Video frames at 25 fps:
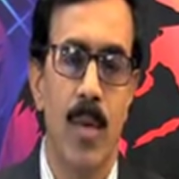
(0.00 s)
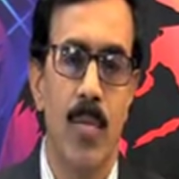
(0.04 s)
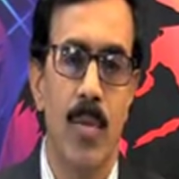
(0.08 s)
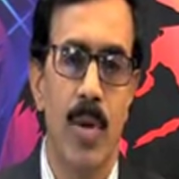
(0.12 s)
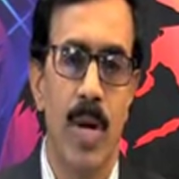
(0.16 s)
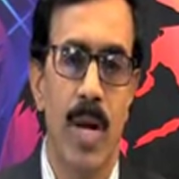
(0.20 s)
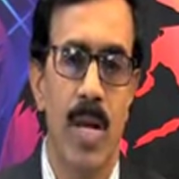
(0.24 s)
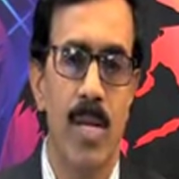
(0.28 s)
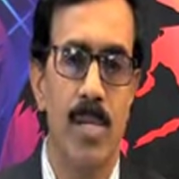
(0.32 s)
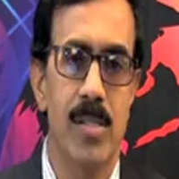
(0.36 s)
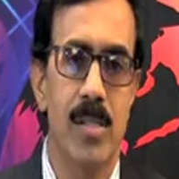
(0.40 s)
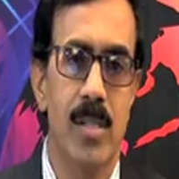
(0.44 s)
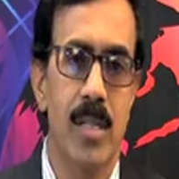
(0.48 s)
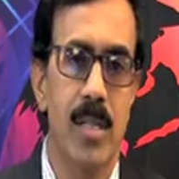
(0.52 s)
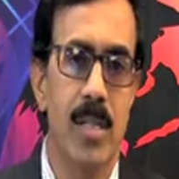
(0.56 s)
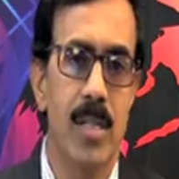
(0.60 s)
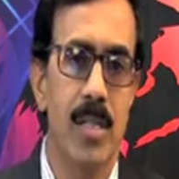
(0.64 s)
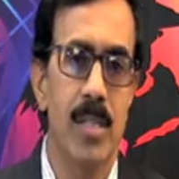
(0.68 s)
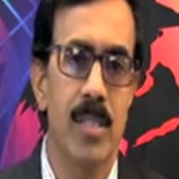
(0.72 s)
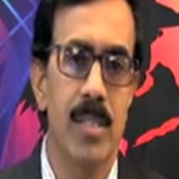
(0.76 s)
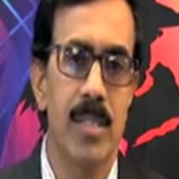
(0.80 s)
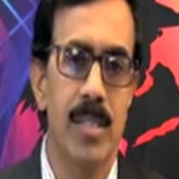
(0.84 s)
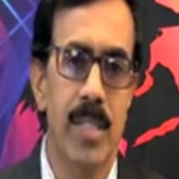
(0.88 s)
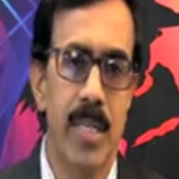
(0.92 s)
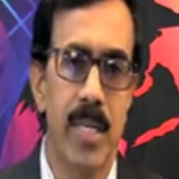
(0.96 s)
whereas
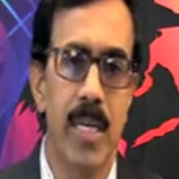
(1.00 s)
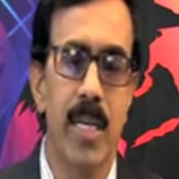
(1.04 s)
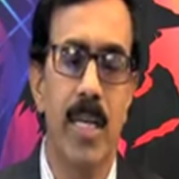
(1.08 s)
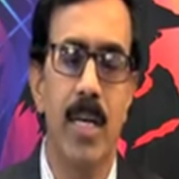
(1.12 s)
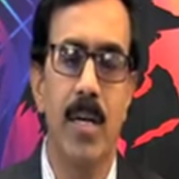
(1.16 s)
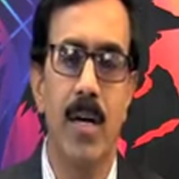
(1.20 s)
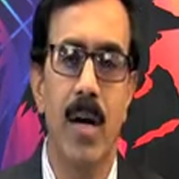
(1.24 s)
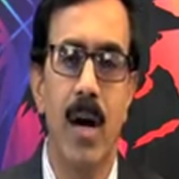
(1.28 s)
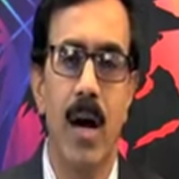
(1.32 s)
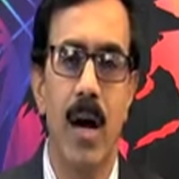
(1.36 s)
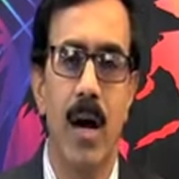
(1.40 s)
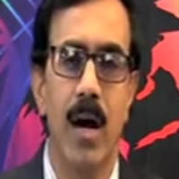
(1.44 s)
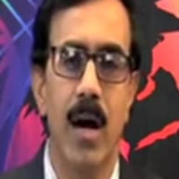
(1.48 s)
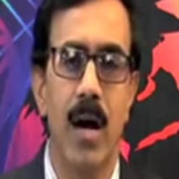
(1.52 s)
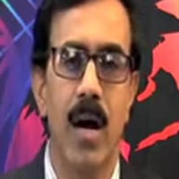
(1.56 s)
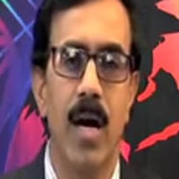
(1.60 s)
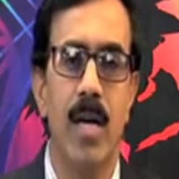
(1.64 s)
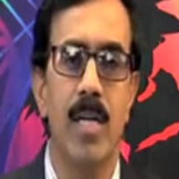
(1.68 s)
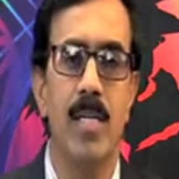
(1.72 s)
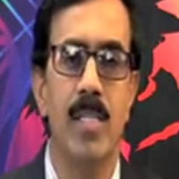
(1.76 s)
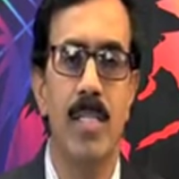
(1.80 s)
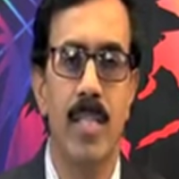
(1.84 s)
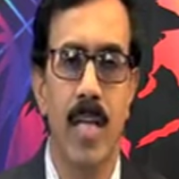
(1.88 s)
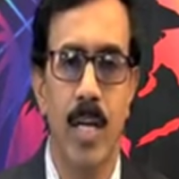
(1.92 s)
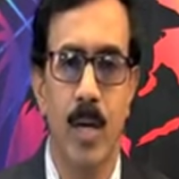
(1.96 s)
silica
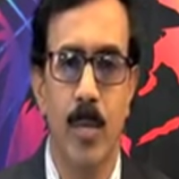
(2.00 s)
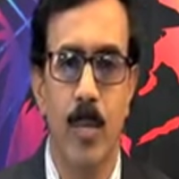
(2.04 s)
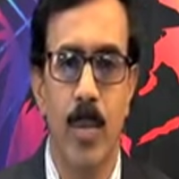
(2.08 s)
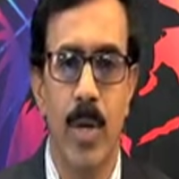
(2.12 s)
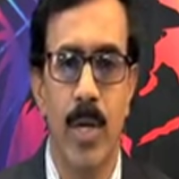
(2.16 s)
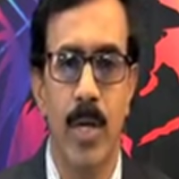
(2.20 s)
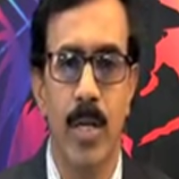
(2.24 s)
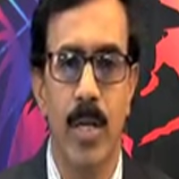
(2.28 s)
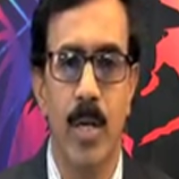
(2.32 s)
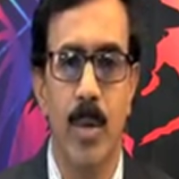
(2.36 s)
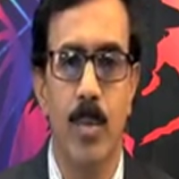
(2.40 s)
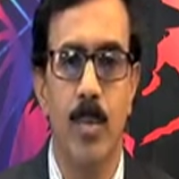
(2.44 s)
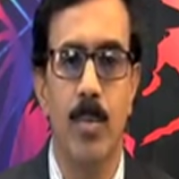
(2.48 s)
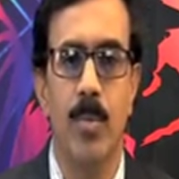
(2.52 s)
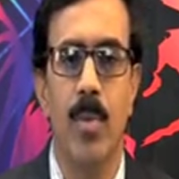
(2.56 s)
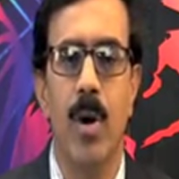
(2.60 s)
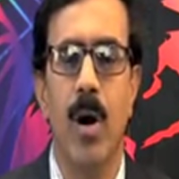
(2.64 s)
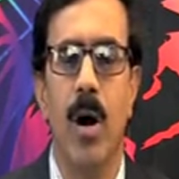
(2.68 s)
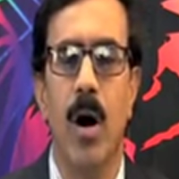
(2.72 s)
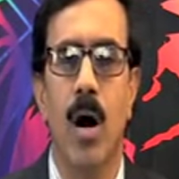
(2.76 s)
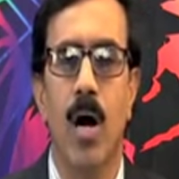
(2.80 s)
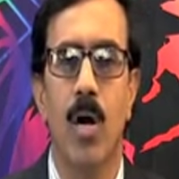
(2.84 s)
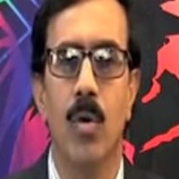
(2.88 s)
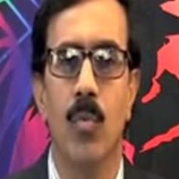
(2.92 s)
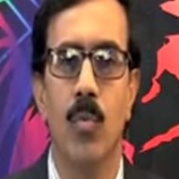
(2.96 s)
and germanium
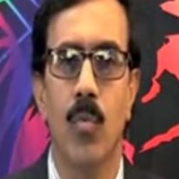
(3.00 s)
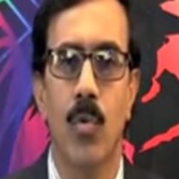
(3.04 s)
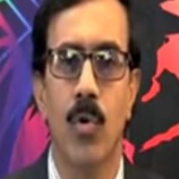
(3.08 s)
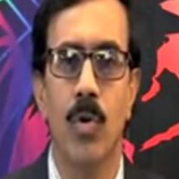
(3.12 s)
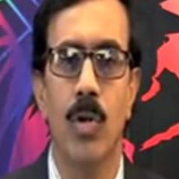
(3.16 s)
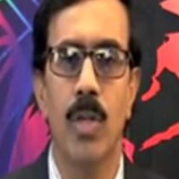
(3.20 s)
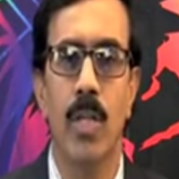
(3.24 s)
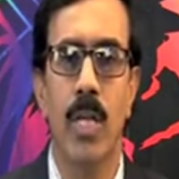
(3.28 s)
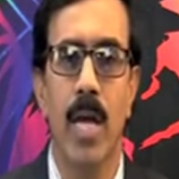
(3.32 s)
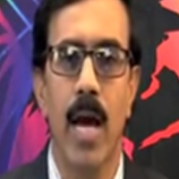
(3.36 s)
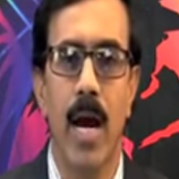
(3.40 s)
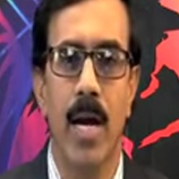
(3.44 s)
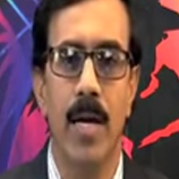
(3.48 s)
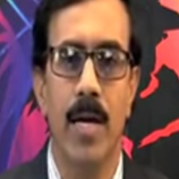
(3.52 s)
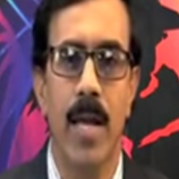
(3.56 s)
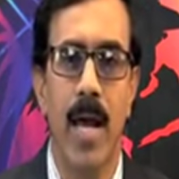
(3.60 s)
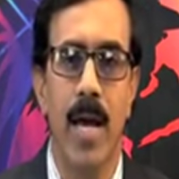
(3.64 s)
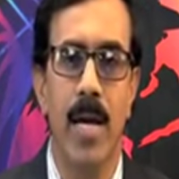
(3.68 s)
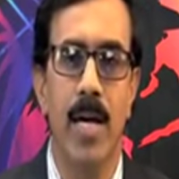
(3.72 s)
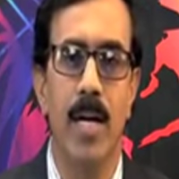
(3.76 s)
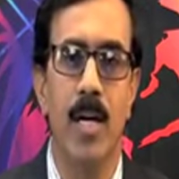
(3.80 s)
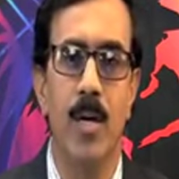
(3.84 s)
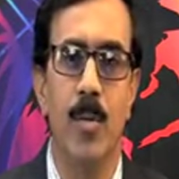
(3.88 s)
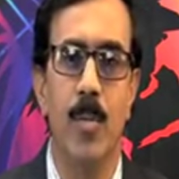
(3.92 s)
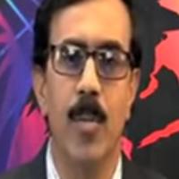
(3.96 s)
are only
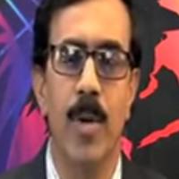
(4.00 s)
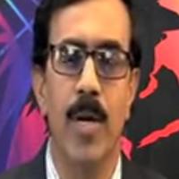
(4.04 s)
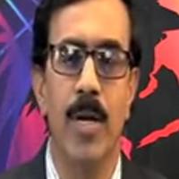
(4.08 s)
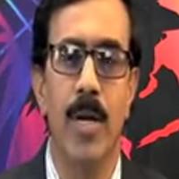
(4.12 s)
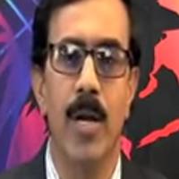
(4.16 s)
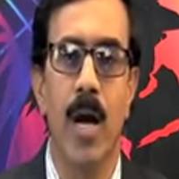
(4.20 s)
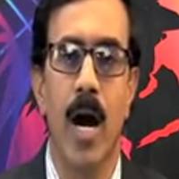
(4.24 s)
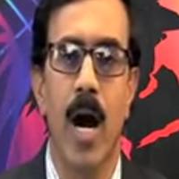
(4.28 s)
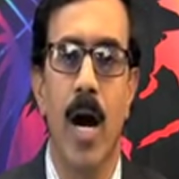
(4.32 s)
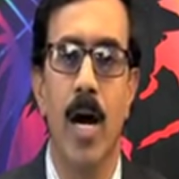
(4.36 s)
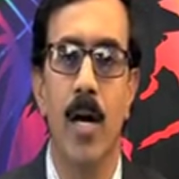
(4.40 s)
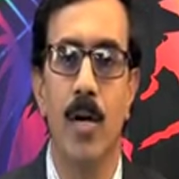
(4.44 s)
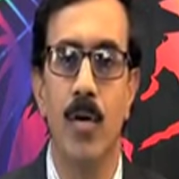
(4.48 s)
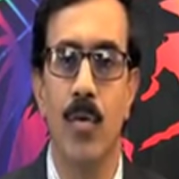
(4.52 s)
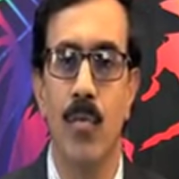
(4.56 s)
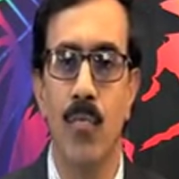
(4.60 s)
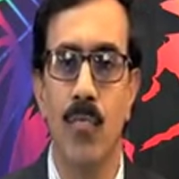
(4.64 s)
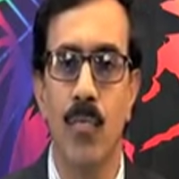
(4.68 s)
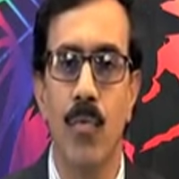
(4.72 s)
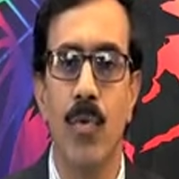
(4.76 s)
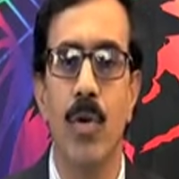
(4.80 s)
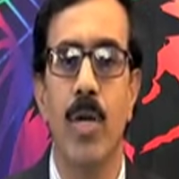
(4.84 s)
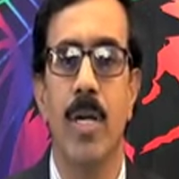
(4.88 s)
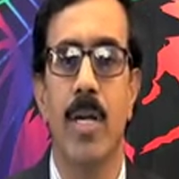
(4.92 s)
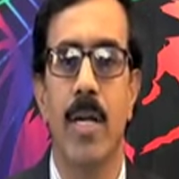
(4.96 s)
attacked by
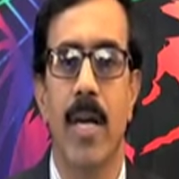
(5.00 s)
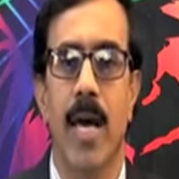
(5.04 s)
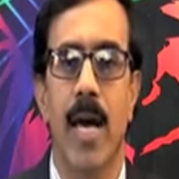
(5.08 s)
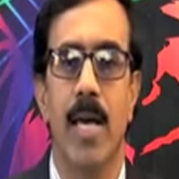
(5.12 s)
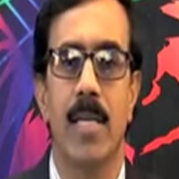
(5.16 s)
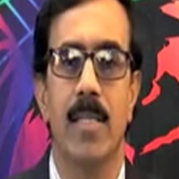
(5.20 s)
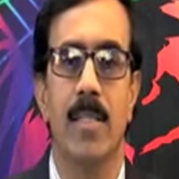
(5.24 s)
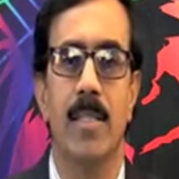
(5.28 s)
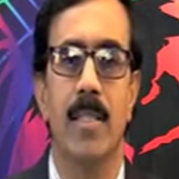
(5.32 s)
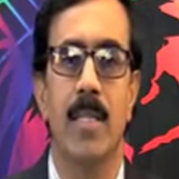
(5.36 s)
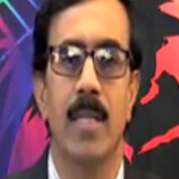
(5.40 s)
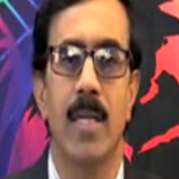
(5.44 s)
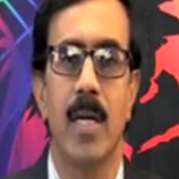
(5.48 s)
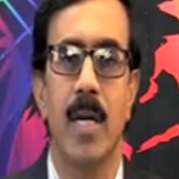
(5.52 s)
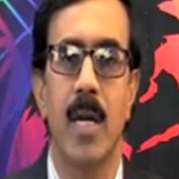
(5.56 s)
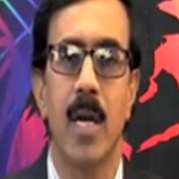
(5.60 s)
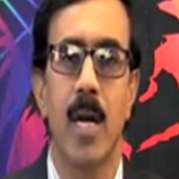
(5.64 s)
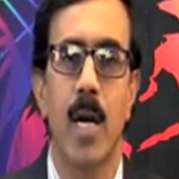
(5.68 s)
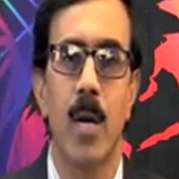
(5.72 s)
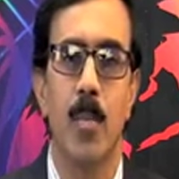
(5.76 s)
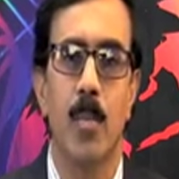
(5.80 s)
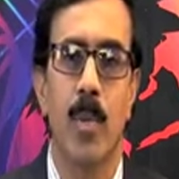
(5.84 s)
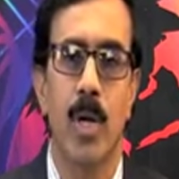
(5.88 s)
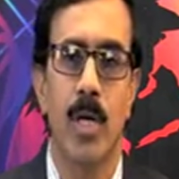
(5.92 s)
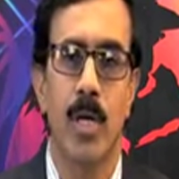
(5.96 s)
hydrofluoric acid,
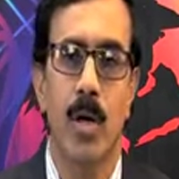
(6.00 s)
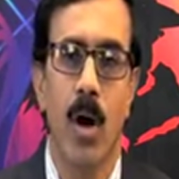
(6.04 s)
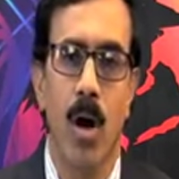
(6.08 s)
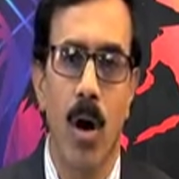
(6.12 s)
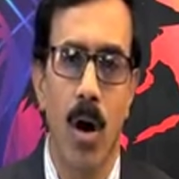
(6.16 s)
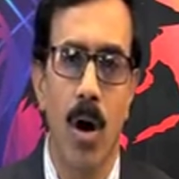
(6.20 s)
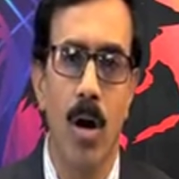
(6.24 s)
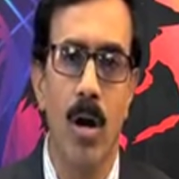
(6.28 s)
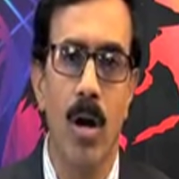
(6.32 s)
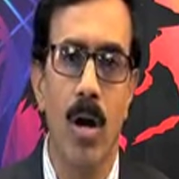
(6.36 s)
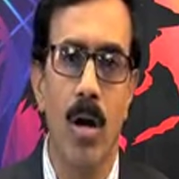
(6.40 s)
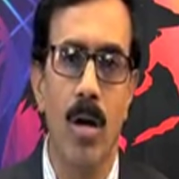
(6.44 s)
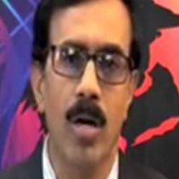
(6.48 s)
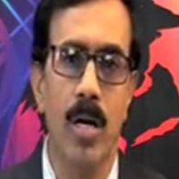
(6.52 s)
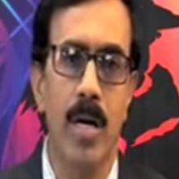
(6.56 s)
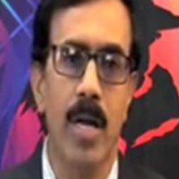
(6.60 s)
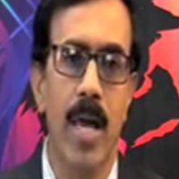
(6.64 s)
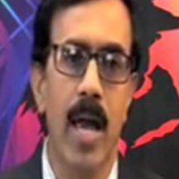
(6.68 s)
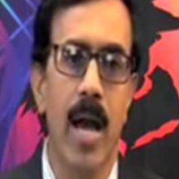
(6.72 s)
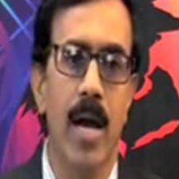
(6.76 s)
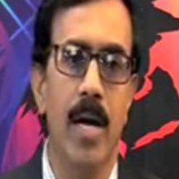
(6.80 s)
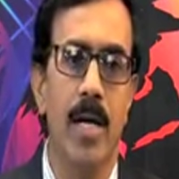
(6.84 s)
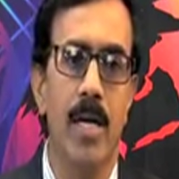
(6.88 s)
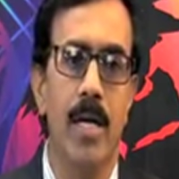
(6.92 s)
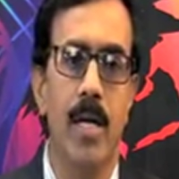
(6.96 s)
but all are
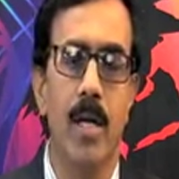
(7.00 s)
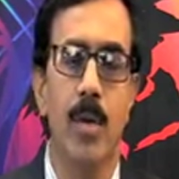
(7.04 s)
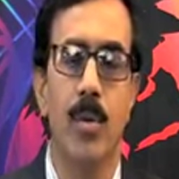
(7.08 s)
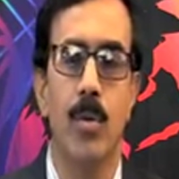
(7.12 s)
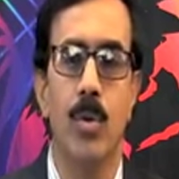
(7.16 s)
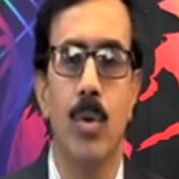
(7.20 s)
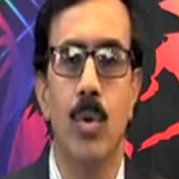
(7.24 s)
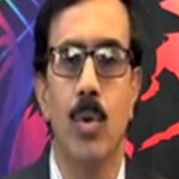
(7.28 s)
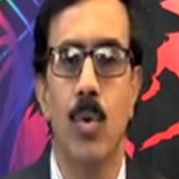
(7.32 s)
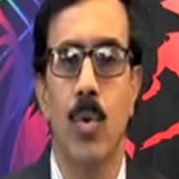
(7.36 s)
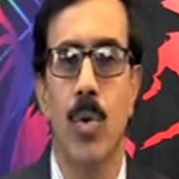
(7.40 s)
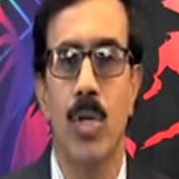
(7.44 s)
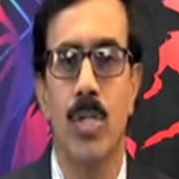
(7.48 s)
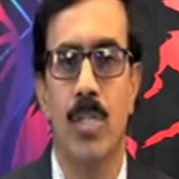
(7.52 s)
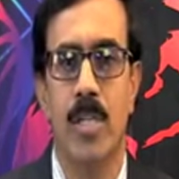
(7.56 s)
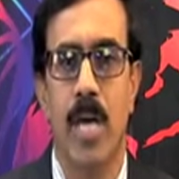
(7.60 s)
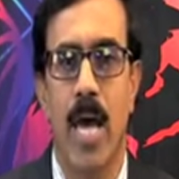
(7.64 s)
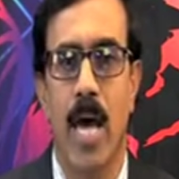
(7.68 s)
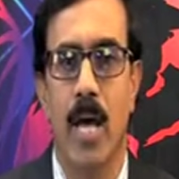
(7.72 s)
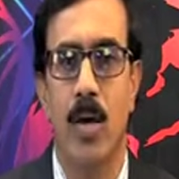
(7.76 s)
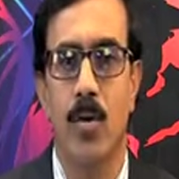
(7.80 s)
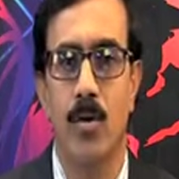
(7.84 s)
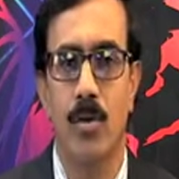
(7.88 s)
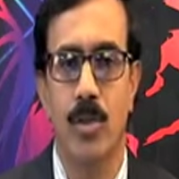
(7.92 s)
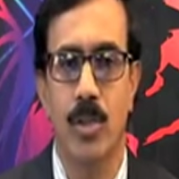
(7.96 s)
reactive towards
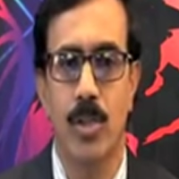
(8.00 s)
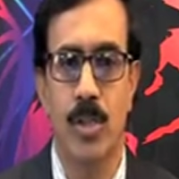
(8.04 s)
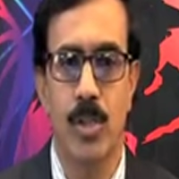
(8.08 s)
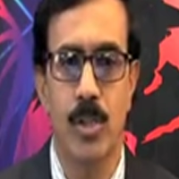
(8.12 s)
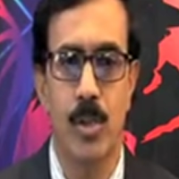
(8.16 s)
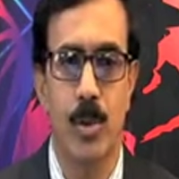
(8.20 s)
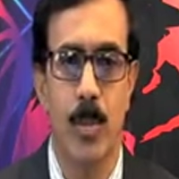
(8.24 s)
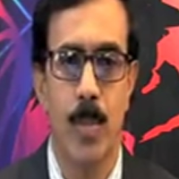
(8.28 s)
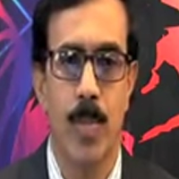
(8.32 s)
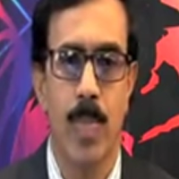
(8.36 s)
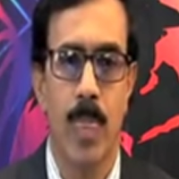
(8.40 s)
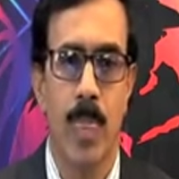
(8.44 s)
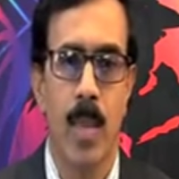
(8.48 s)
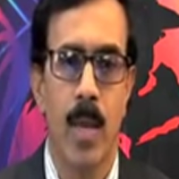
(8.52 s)
halogens.